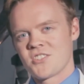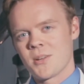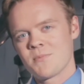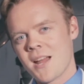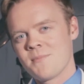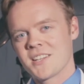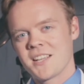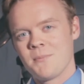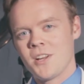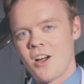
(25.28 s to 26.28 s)
Sometimes
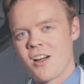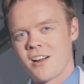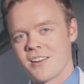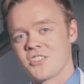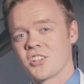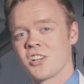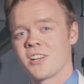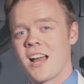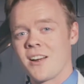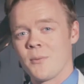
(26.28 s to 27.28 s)
it can be hard to
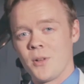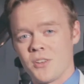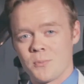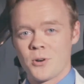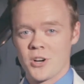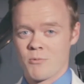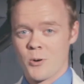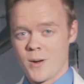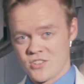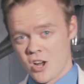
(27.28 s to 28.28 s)
learn how to build and program
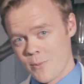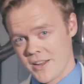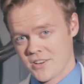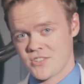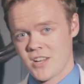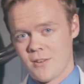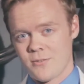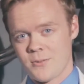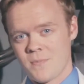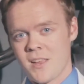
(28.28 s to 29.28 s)
robots all by
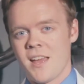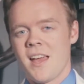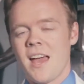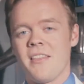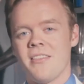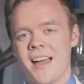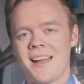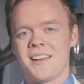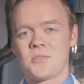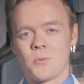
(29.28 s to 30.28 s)
yourself, and
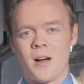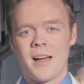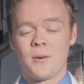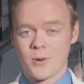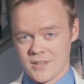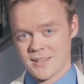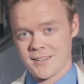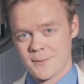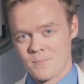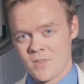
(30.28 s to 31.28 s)
that is why we're
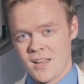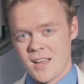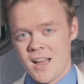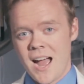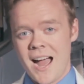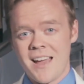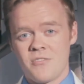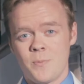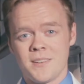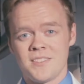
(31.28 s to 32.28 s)
here.
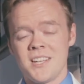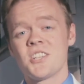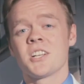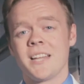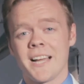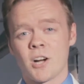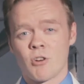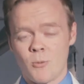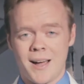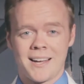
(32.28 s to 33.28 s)
I've been teaching
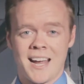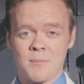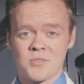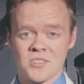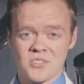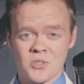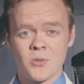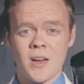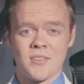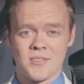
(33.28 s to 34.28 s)
LEGO Robot Camp since
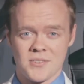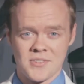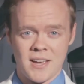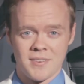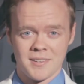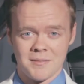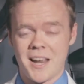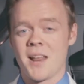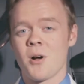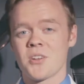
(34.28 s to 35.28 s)
2007,
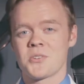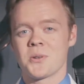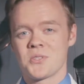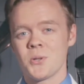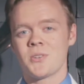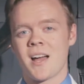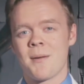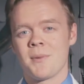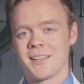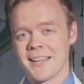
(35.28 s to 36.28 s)
and I'm also a
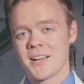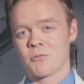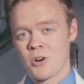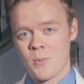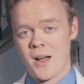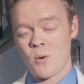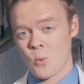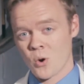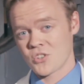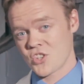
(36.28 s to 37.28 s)
two-time LEGO
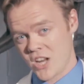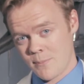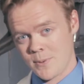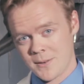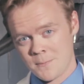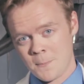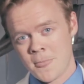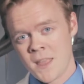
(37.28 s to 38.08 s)
Robot World Champion.